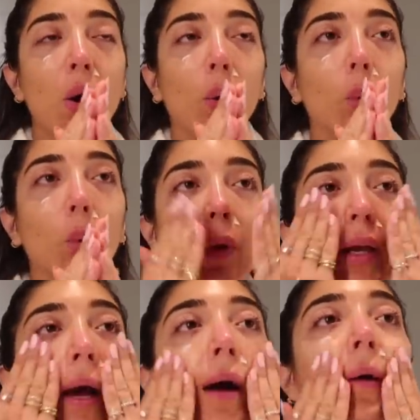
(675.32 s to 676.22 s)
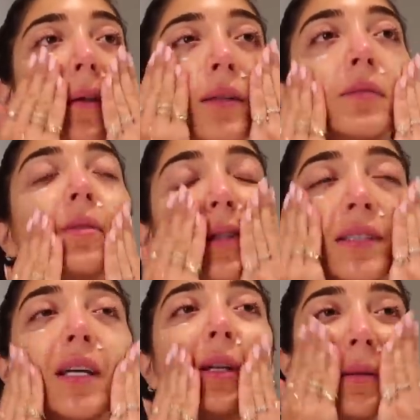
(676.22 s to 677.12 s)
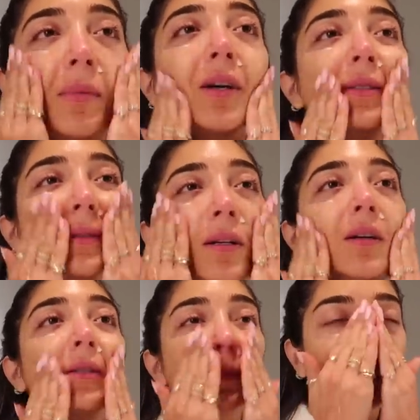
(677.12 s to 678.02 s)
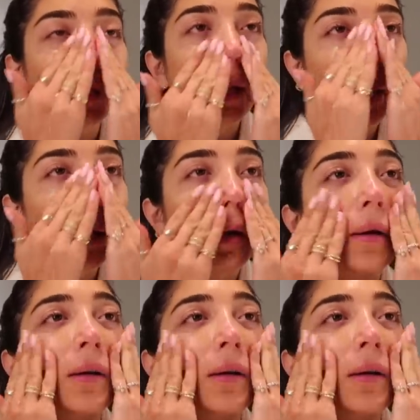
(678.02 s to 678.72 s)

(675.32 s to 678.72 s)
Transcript: Oh yeah, that's what they said in the masterclass today.